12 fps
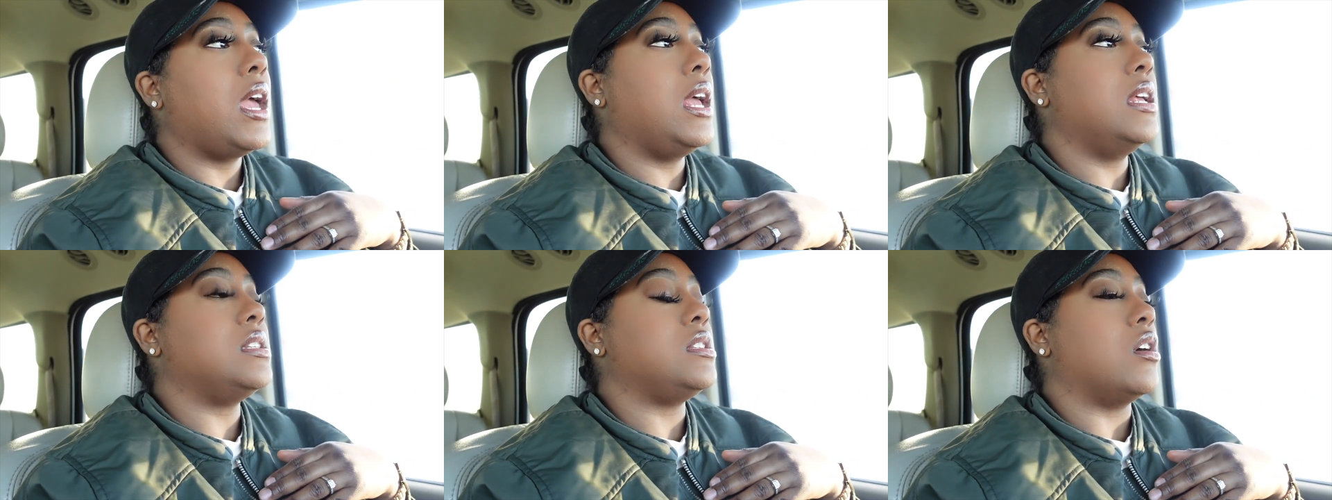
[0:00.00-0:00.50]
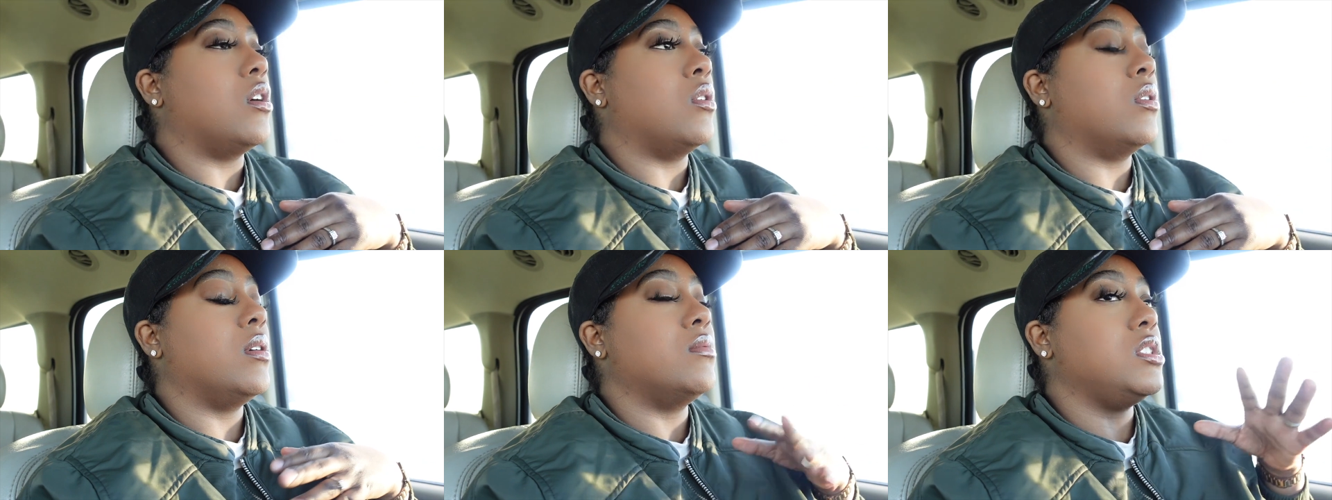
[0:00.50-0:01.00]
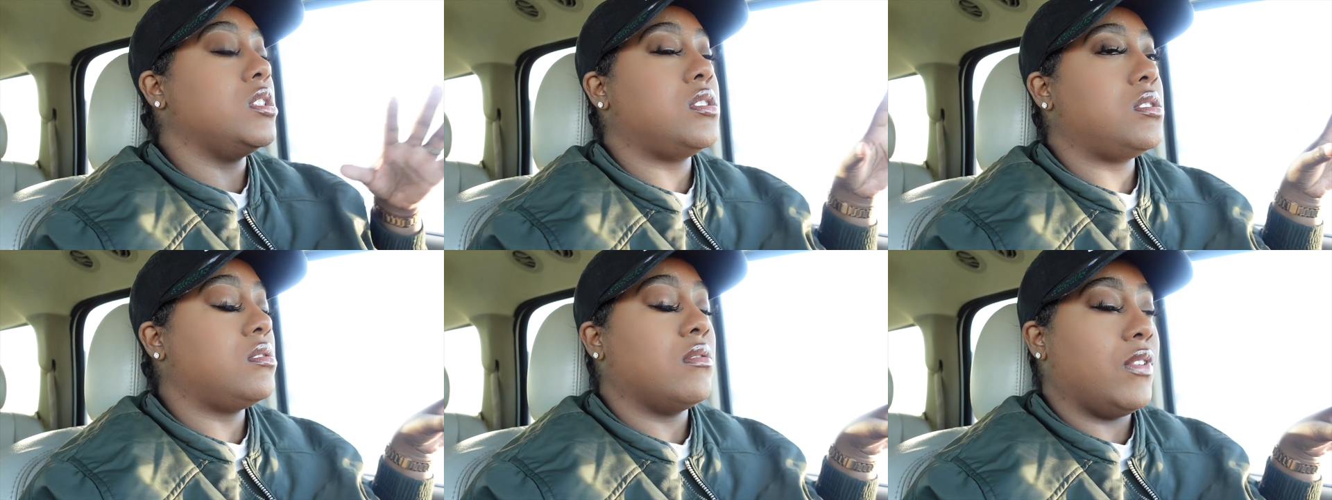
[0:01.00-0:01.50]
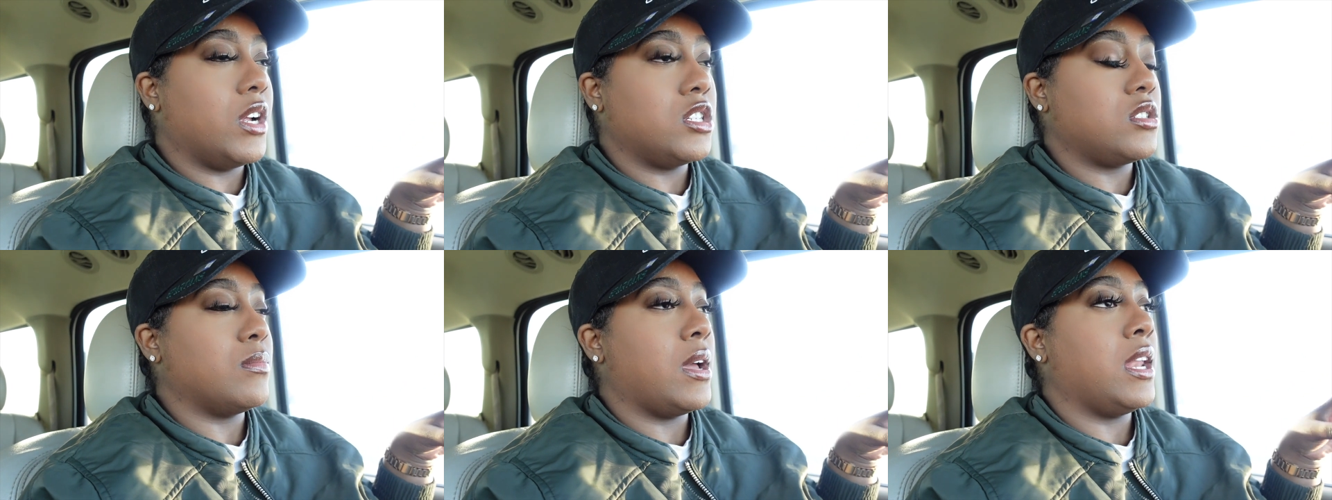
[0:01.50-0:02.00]
and so it was just very
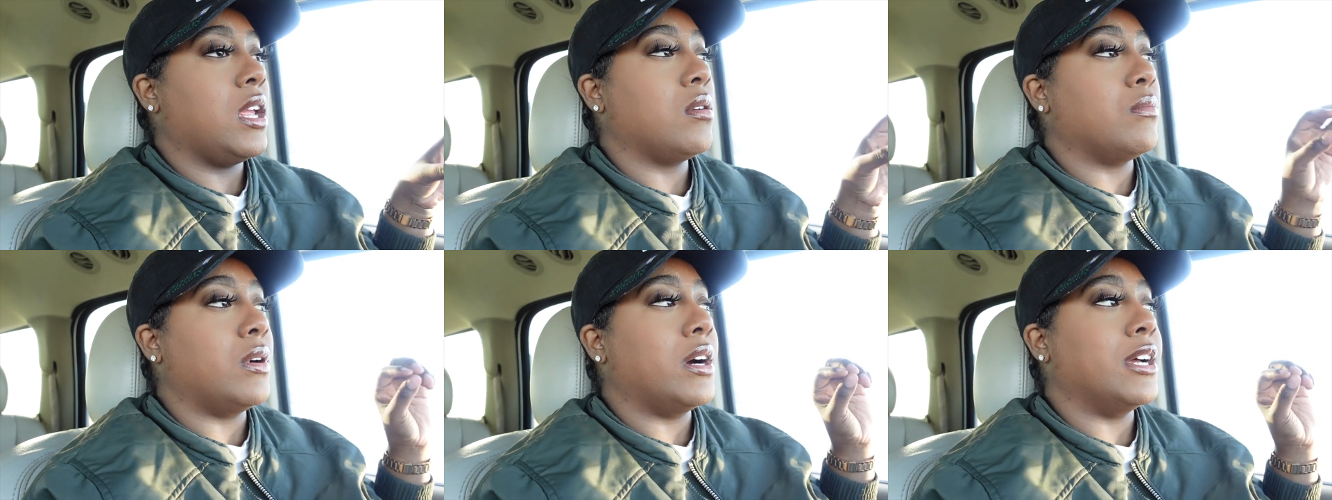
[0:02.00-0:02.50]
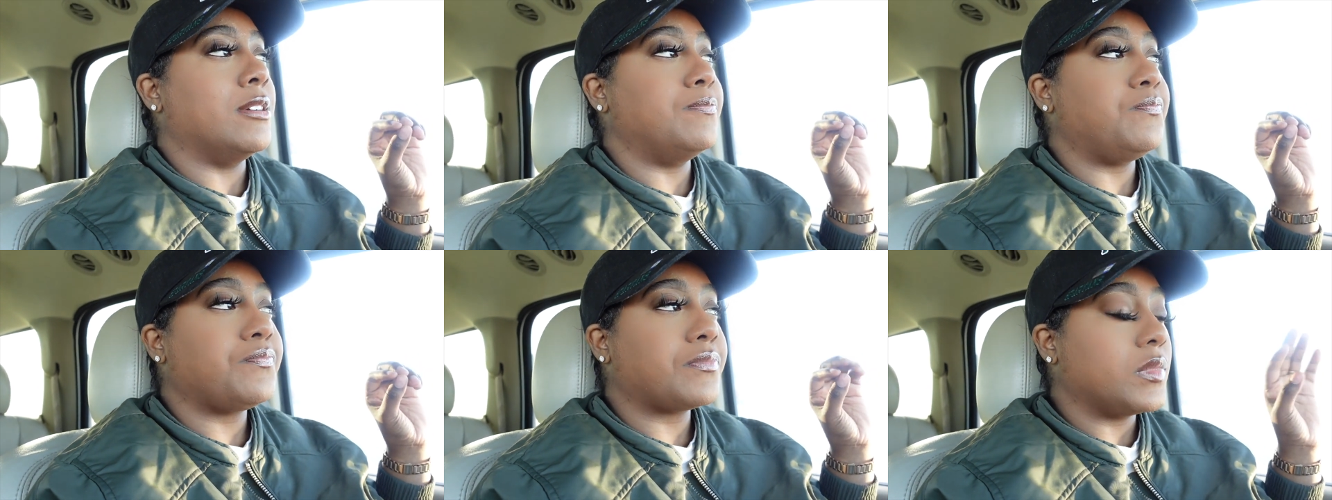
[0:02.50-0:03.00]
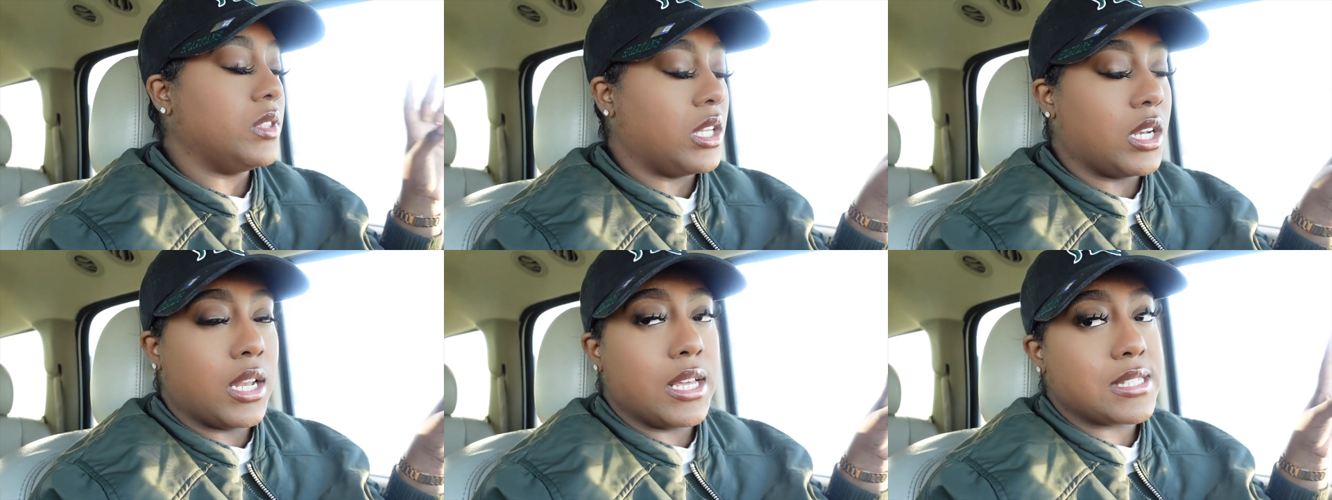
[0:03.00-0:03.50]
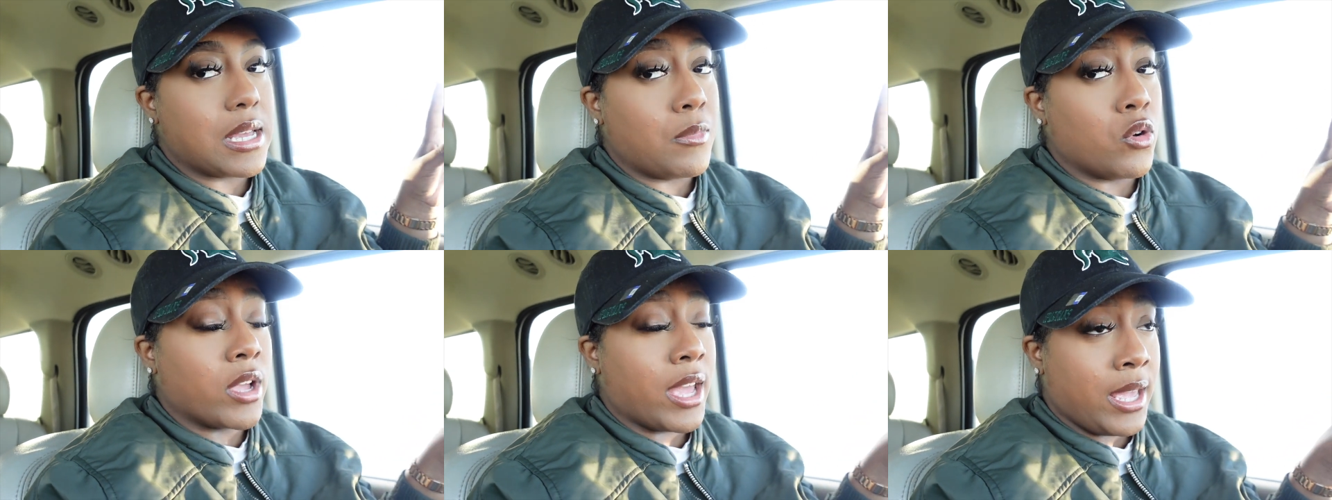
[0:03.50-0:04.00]
traumatic. But nonetheless, I'm
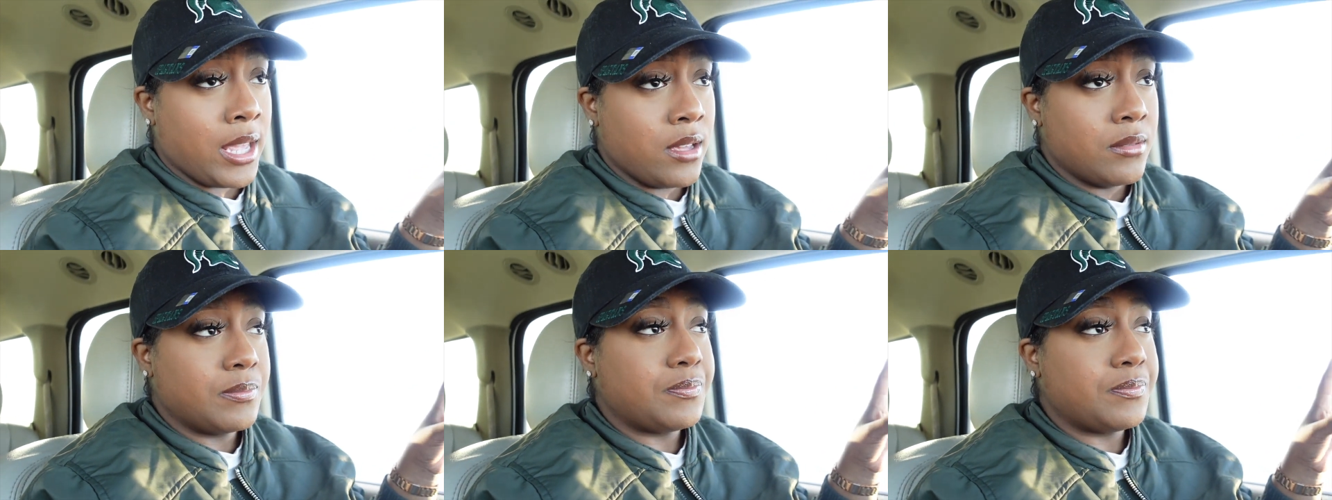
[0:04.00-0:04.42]
okay.